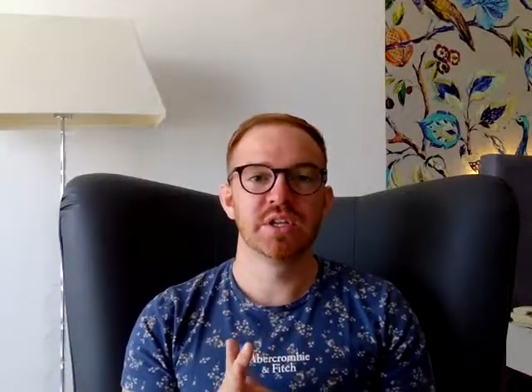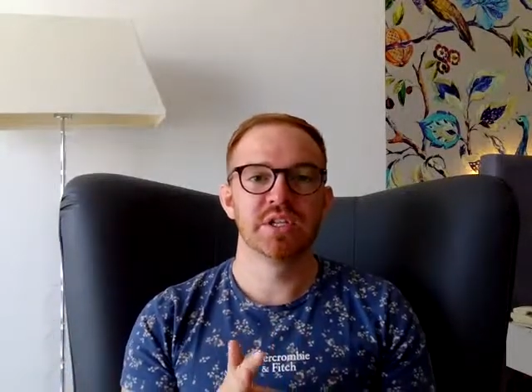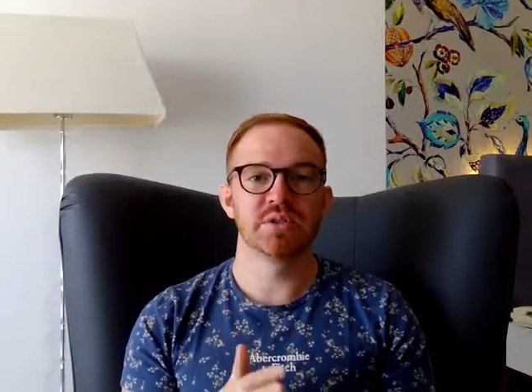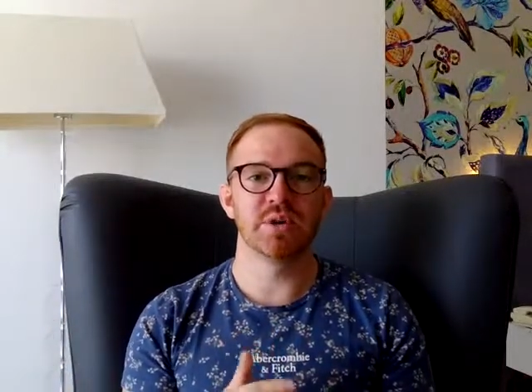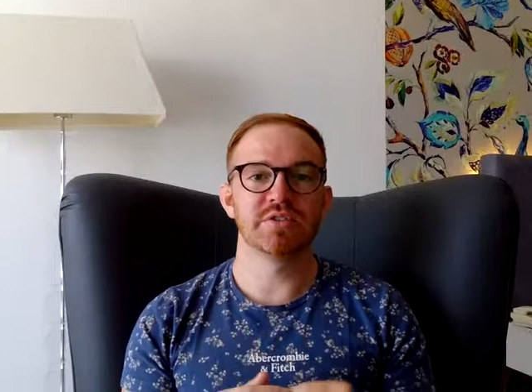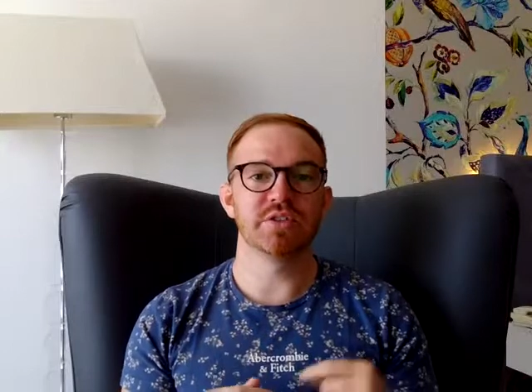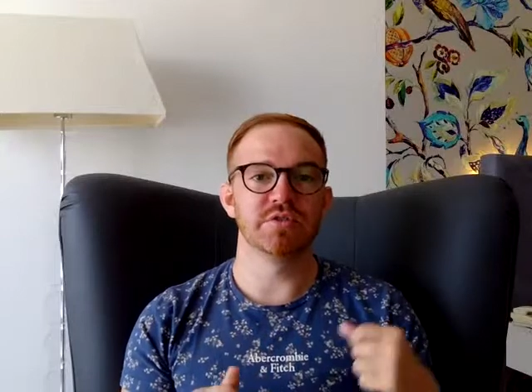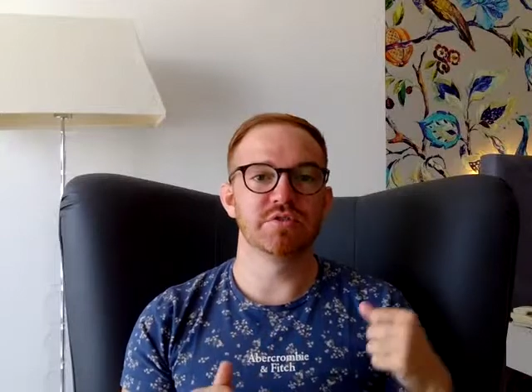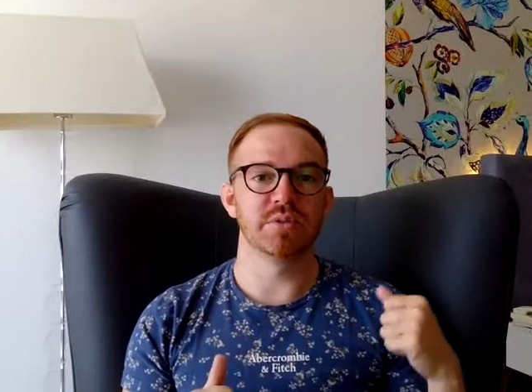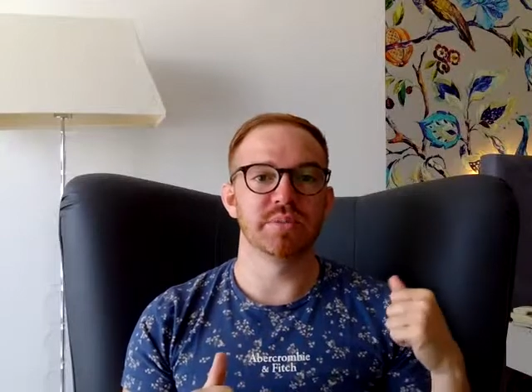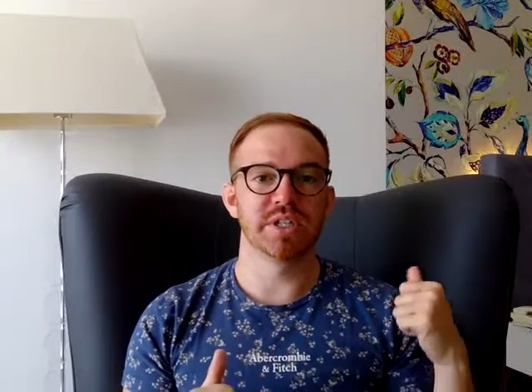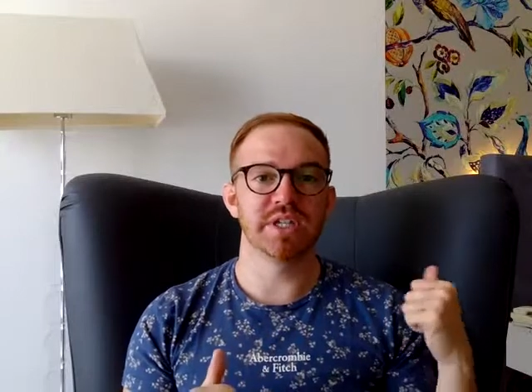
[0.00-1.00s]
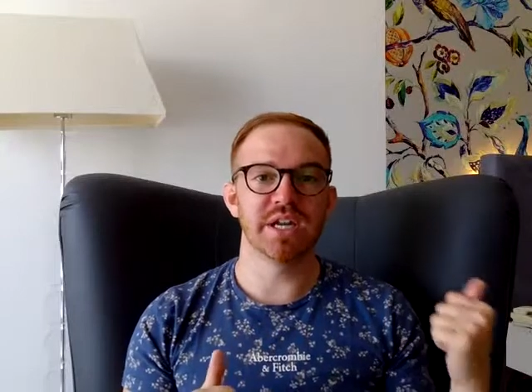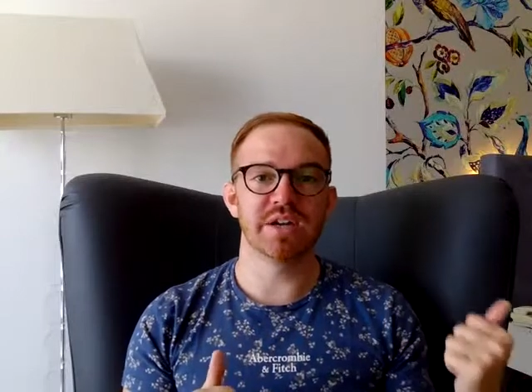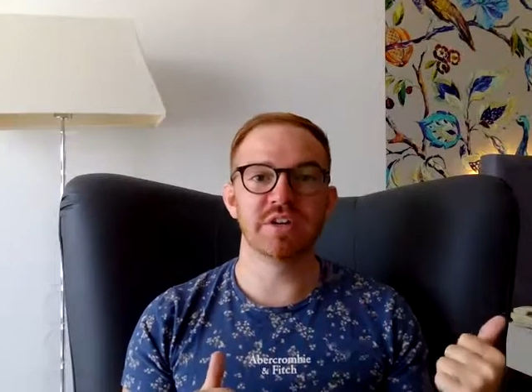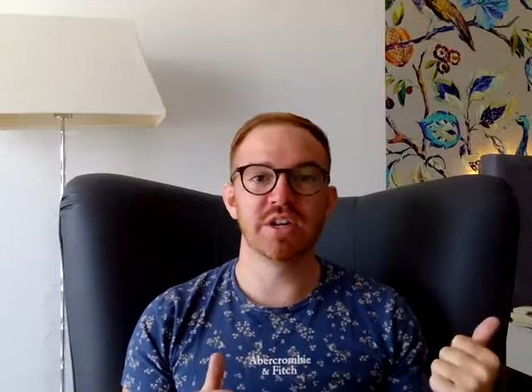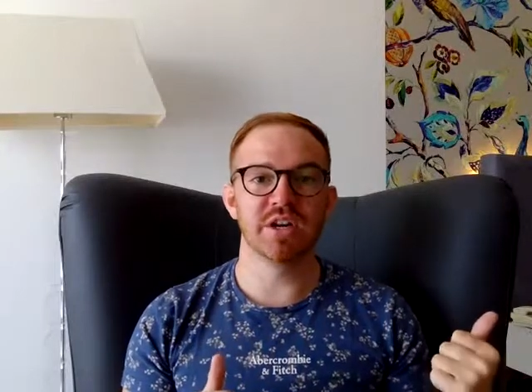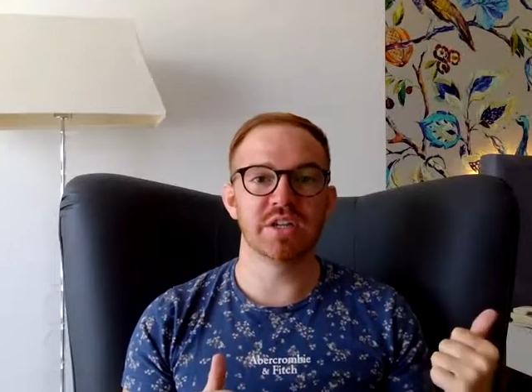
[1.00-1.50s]
So I've gone from the
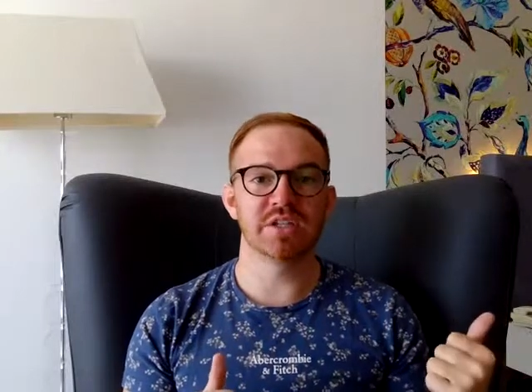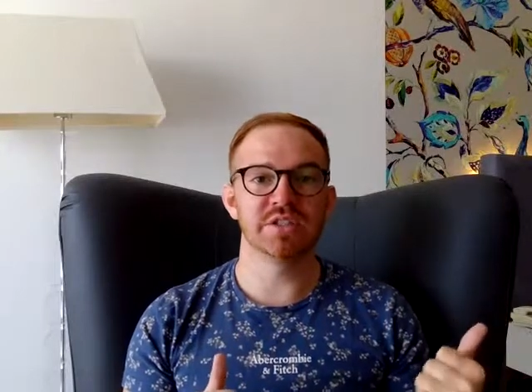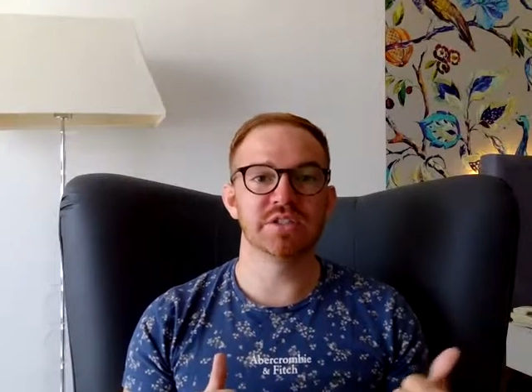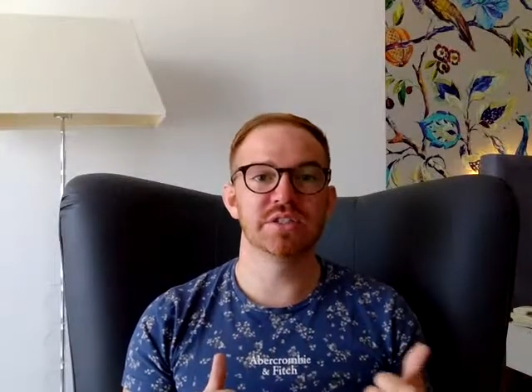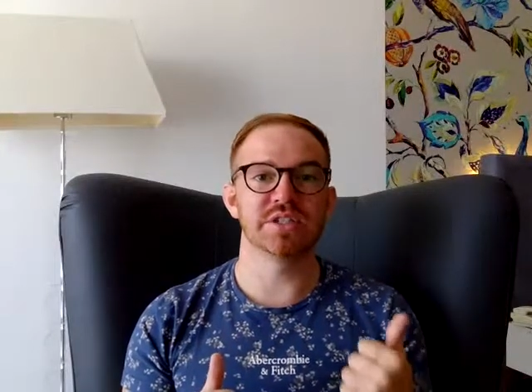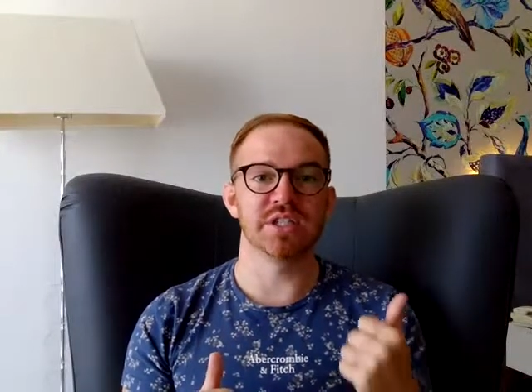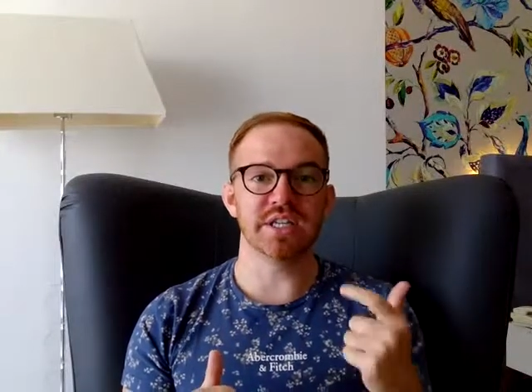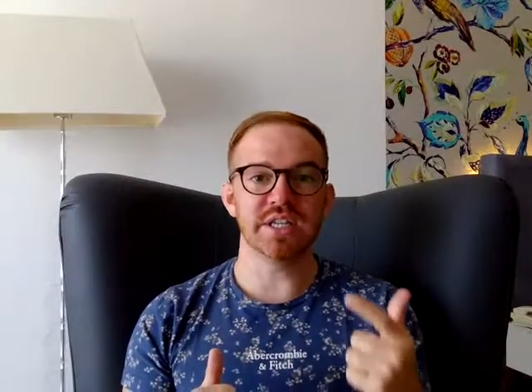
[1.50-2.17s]
Canary Islands to